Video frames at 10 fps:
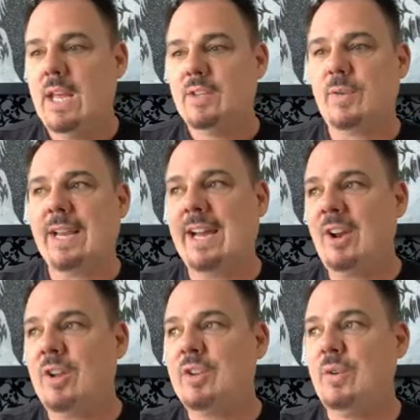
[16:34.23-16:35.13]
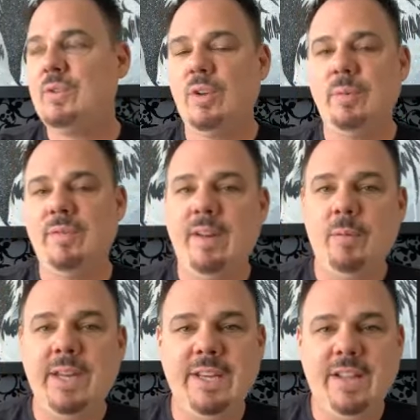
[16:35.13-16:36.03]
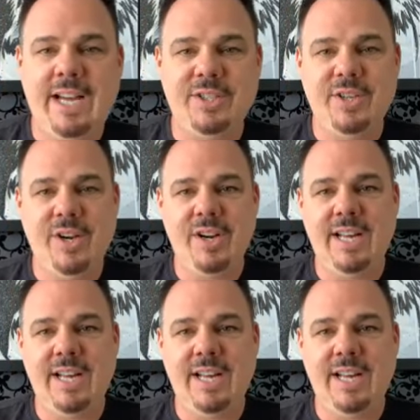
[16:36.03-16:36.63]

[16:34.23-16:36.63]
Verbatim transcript: So I got on YouTube with VanWiki last year.